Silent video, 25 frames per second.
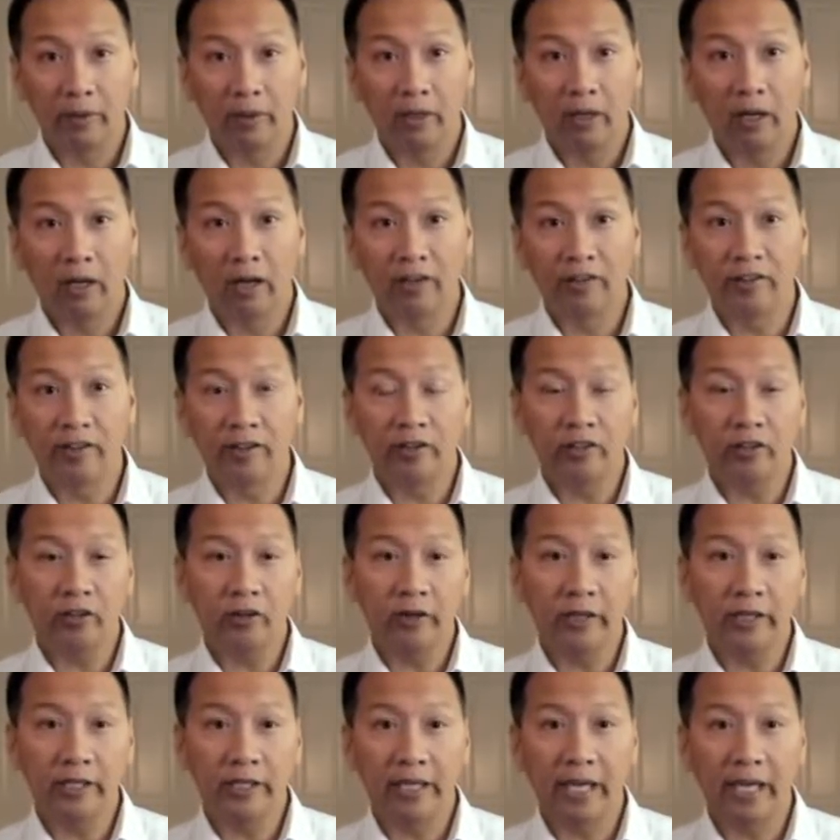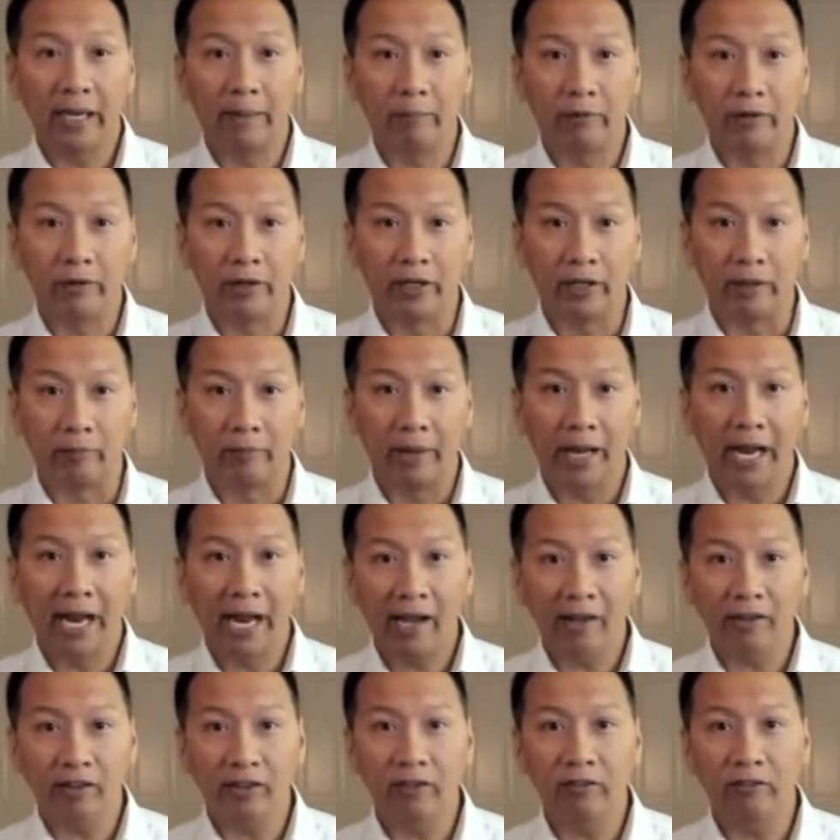a centurion came to him,
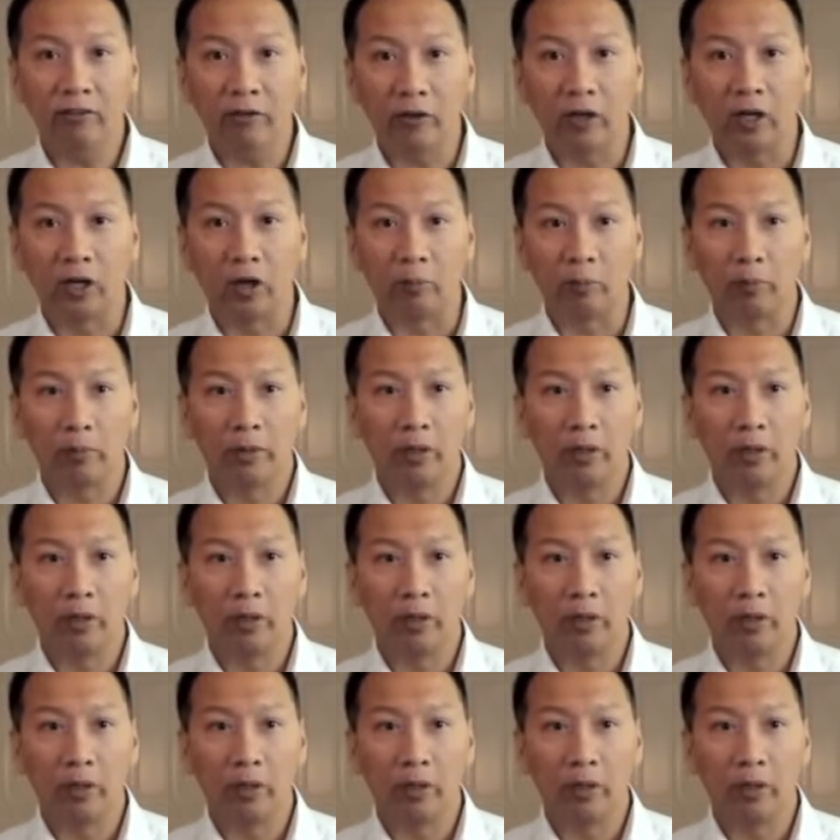asking for help.